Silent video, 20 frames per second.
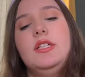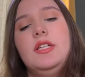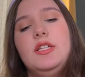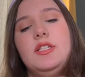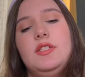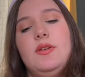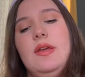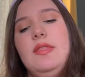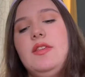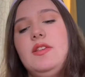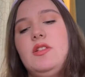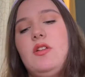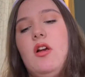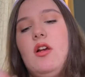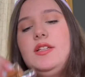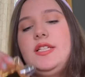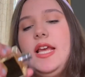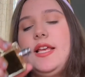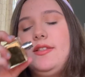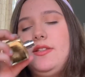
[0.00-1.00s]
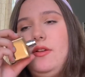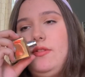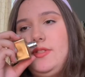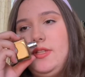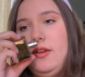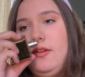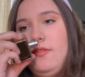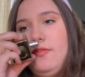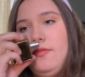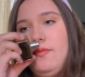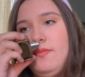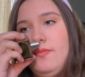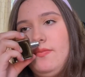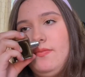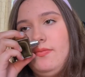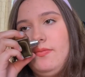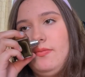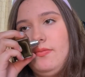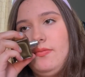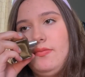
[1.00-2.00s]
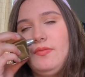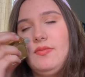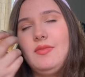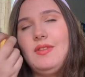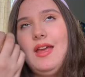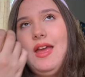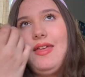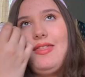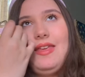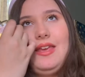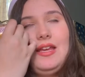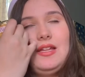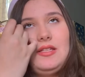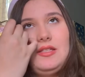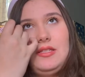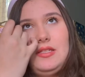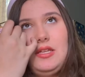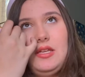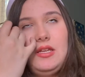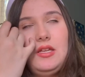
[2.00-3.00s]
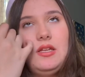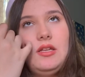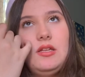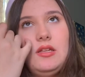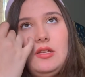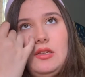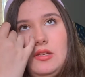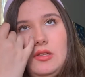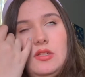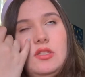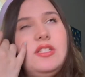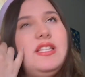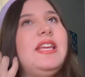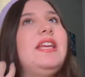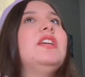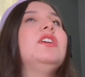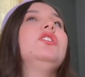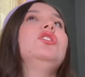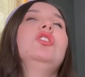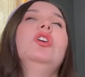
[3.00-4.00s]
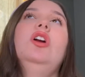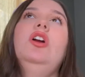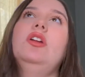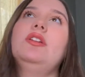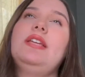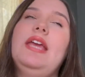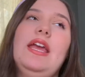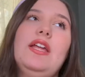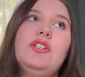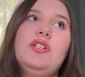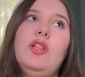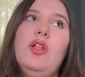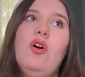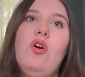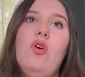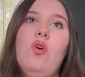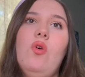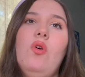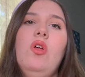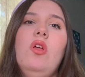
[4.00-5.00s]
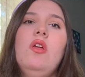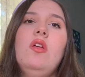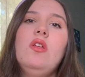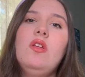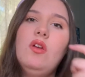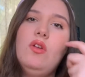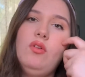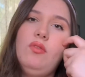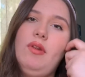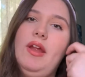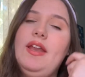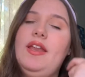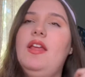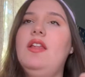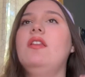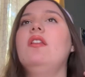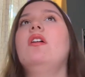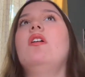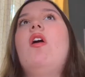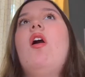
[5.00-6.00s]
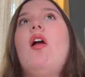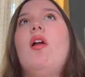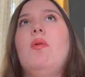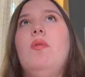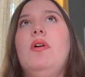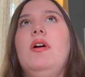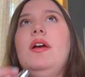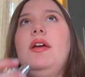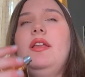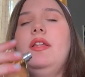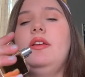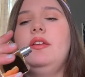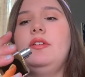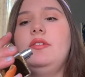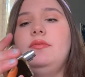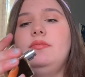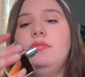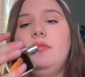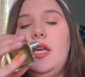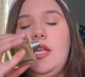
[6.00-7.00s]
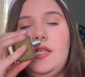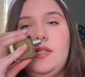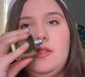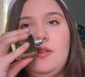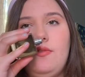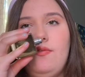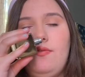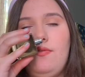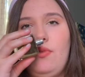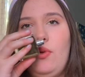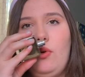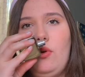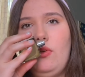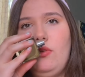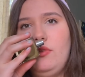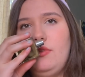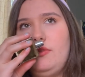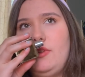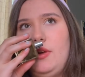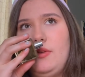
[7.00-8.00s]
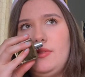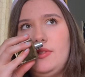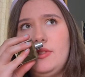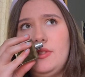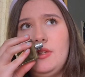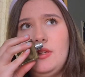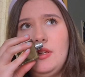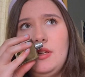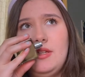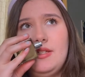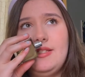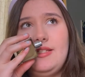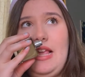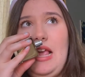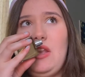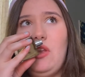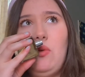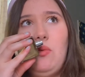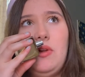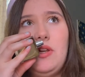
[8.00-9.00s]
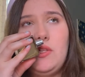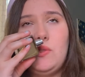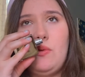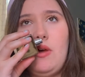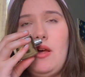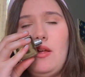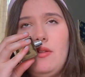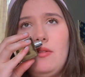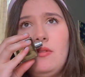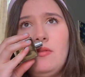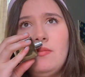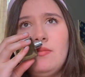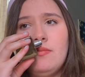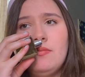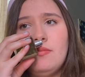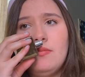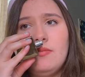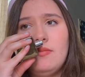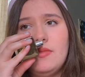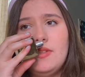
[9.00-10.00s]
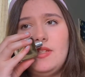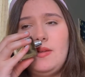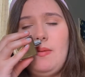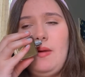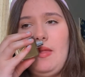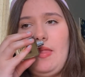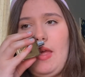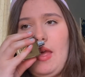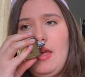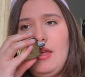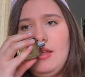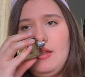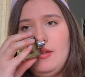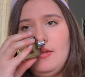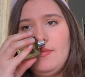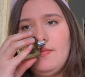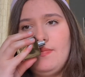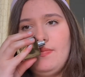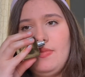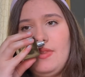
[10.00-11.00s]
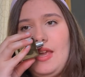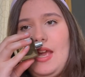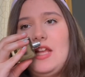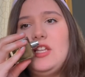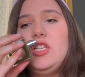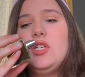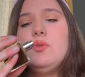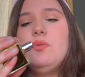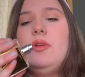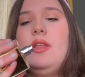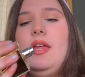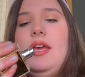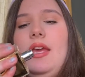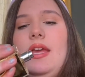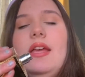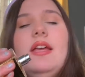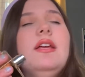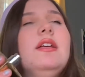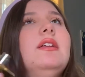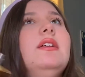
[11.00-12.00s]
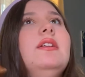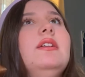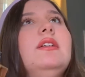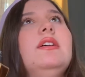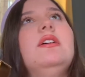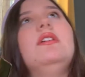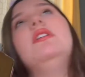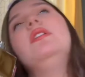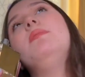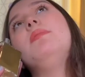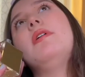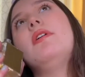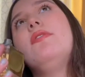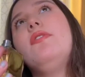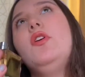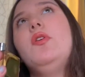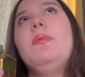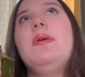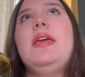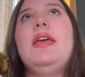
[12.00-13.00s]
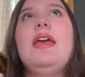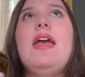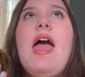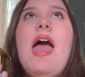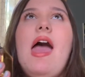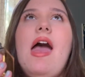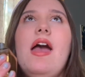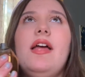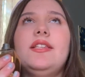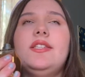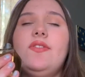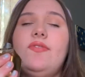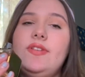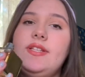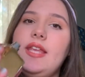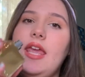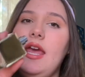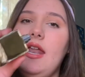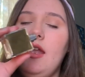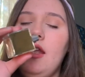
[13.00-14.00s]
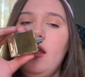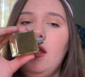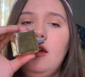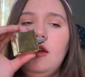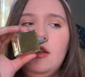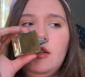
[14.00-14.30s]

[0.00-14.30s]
So In the Stars has notes of, I think it's sugared tangelo, radiant agarwood, and some floral notes, sandalwood as well, something like that. It's just really perfumey and sophisticated,